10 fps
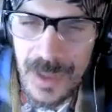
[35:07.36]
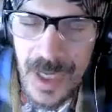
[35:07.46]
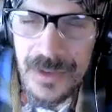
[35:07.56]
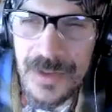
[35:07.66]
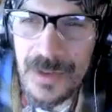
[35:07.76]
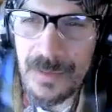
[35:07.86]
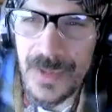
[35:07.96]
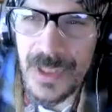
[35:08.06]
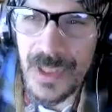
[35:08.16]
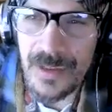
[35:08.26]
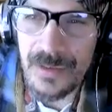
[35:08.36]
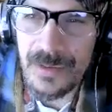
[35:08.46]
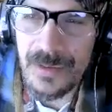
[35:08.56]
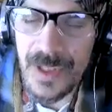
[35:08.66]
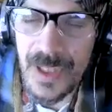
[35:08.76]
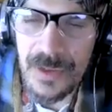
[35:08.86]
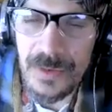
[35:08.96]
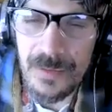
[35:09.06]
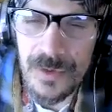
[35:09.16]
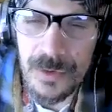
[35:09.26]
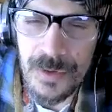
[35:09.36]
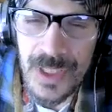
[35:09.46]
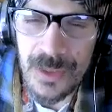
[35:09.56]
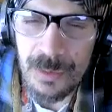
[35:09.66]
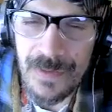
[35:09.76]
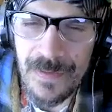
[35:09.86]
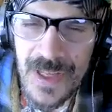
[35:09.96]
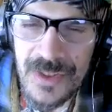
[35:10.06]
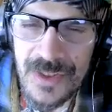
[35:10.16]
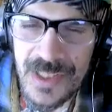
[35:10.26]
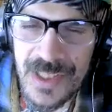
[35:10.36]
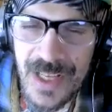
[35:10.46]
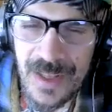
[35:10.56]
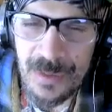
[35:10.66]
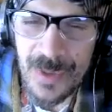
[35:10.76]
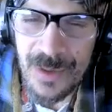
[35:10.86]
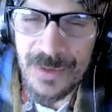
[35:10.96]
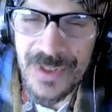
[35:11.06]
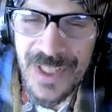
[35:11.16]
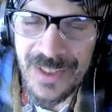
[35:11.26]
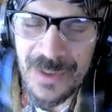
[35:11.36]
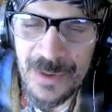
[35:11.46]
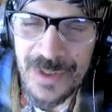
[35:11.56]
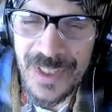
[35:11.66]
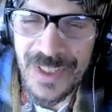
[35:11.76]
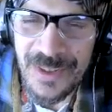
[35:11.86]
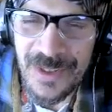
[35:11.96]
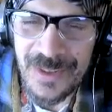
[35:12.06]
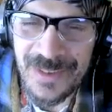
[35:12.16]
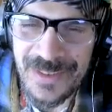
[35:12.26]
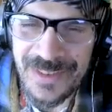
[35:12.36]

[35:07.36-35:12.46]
I used to be intrigued with Faces at Death when I was like a 13-year-old.